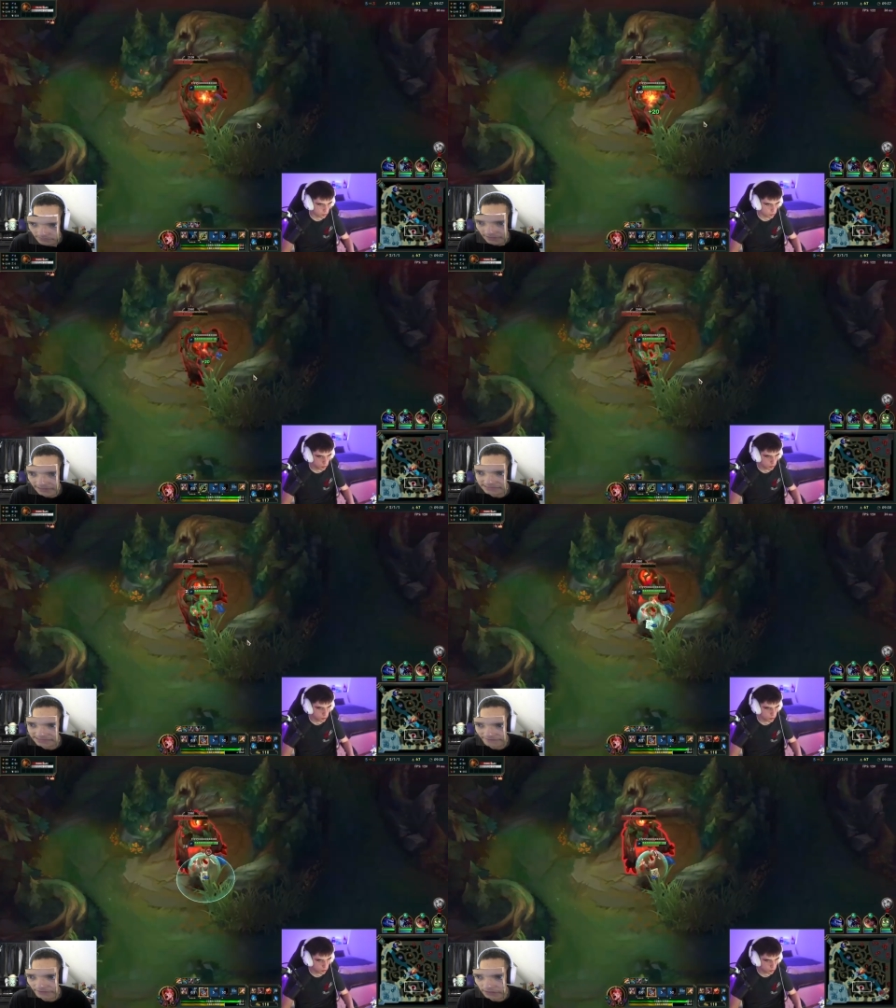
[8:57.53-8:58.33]
I guess
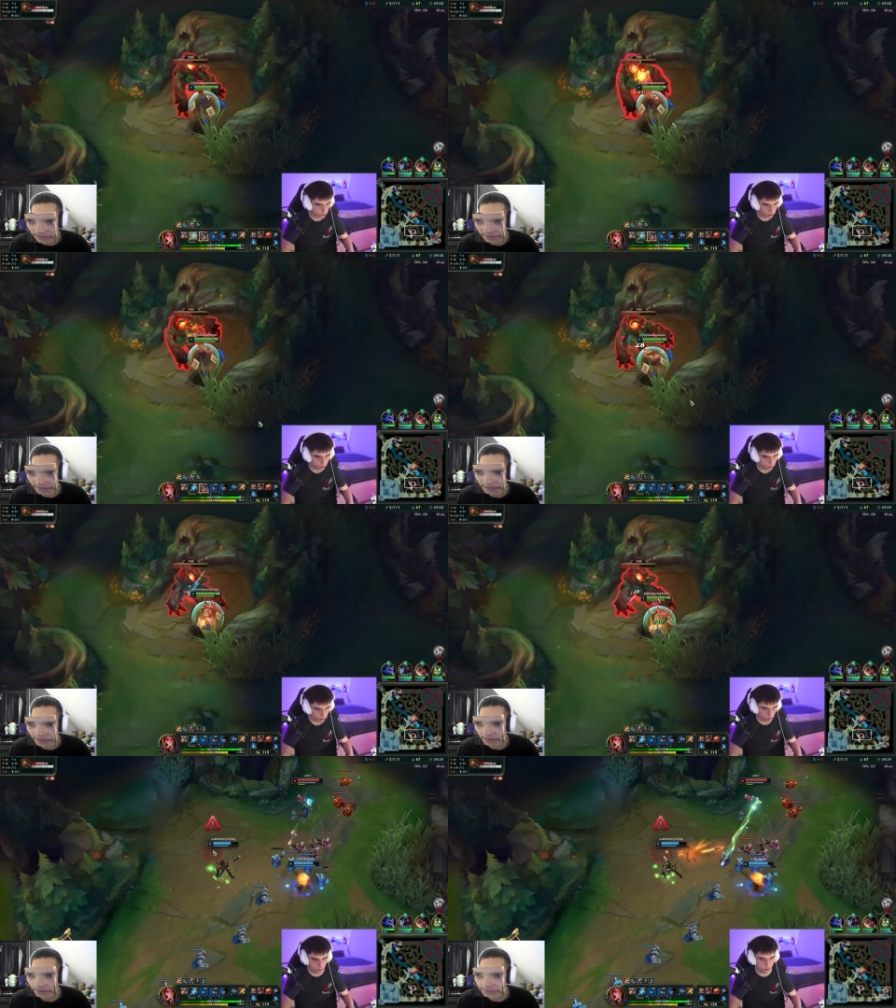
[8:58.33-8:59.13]
they felt like they
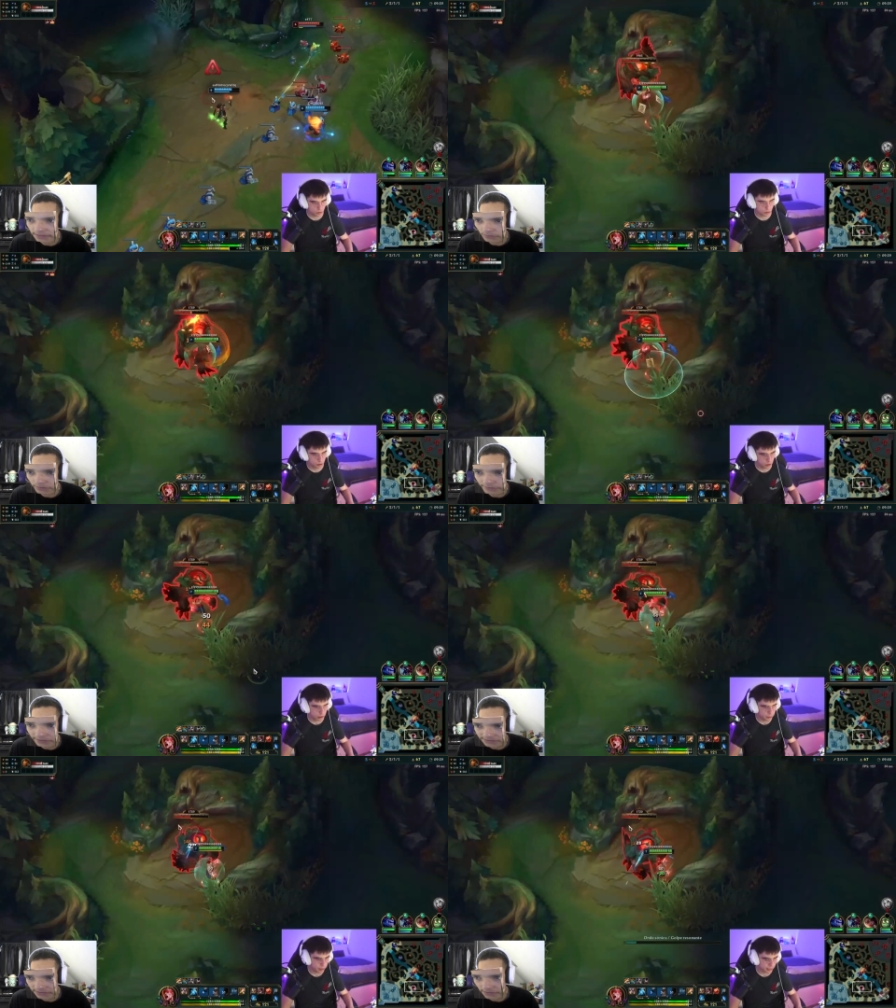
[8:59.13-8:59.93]
uh, didn't want to
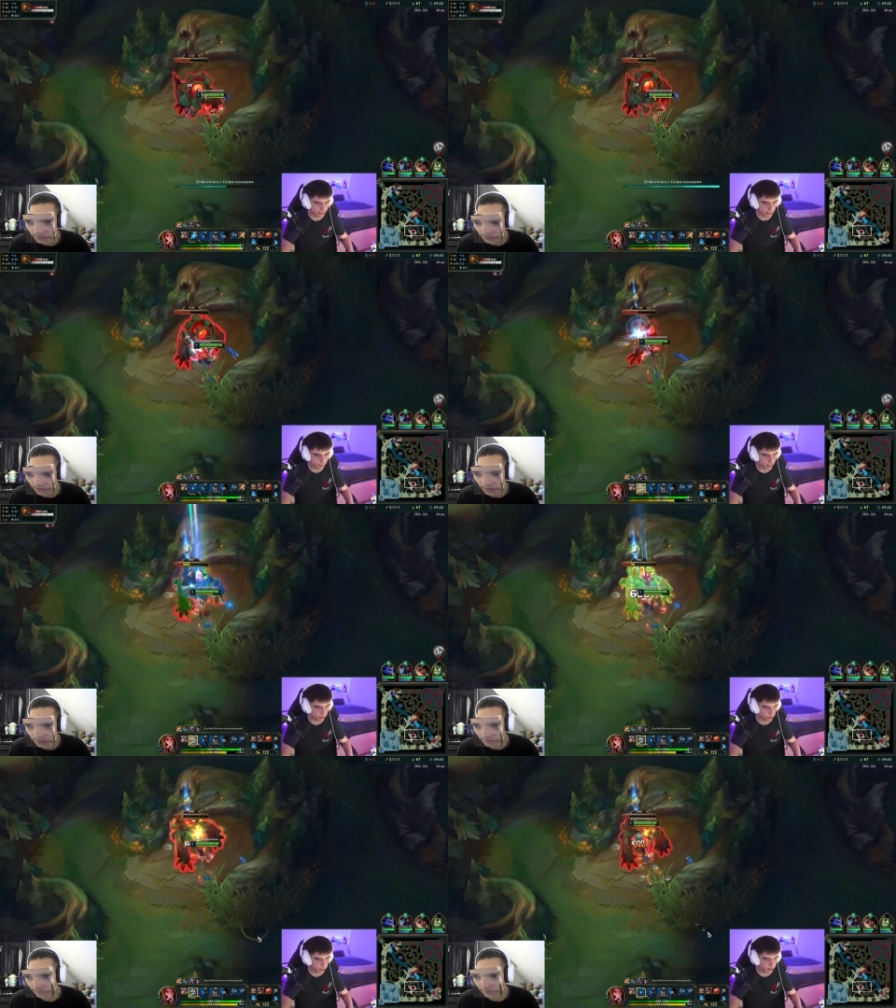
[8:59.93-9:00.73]
risk
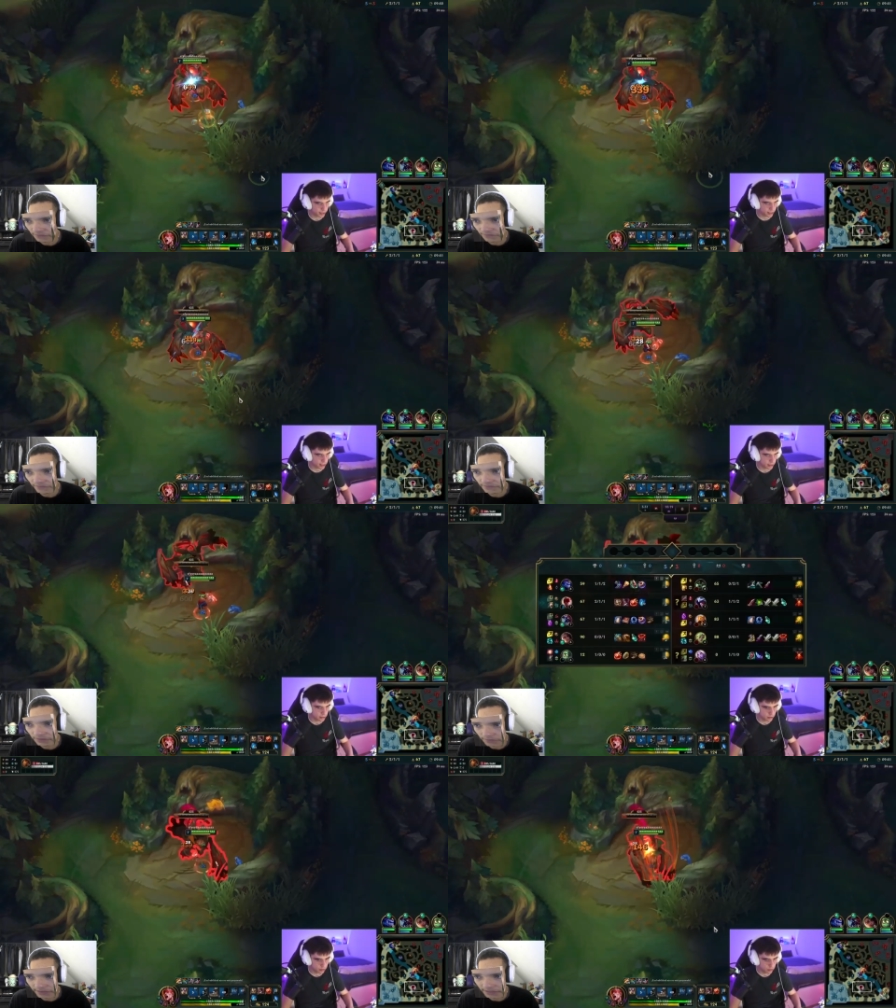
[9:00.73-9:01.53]
the fifty fifty
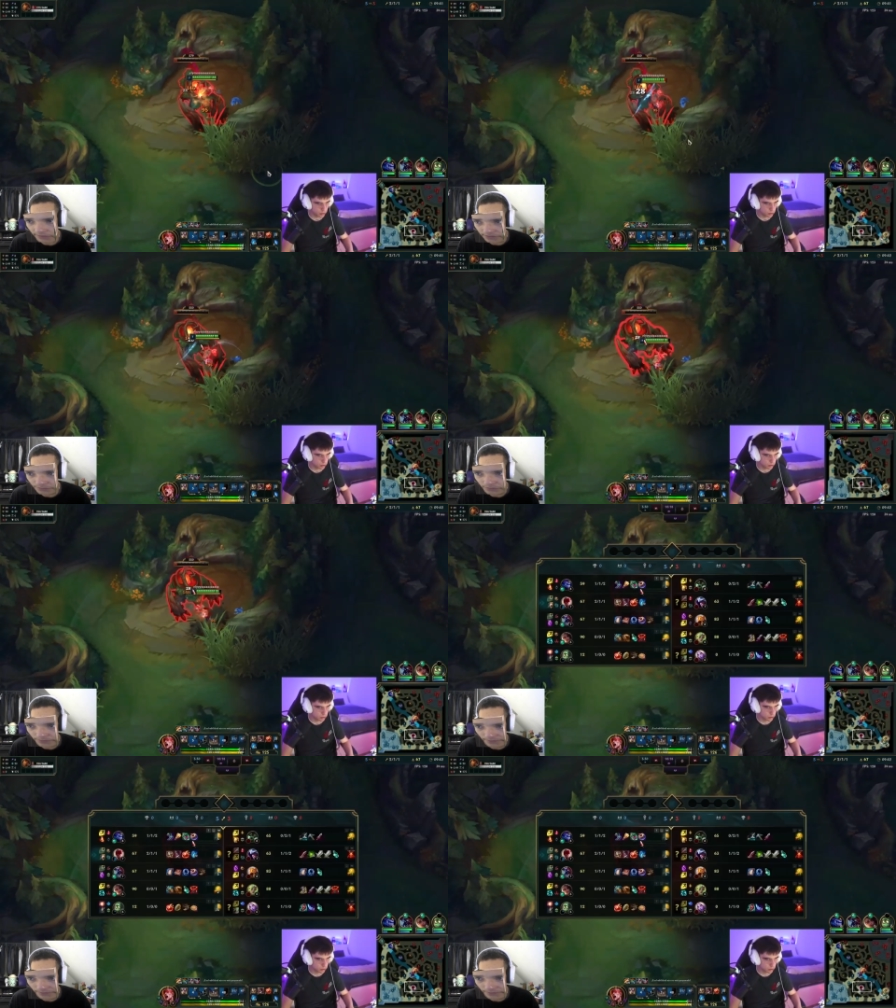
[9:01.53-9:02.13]
with the Lee respawn